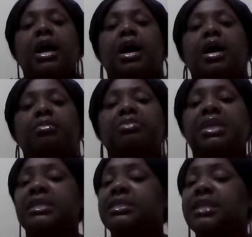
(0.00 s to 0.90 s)

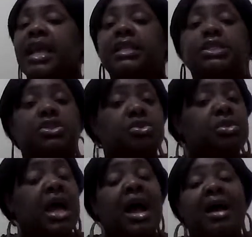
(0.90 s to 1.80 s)
Many states do
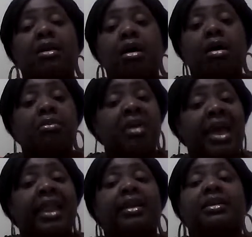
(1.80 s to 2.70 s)
not
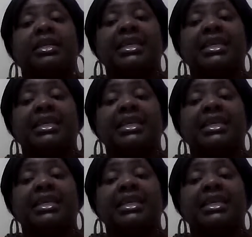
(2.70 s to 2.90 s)
automatically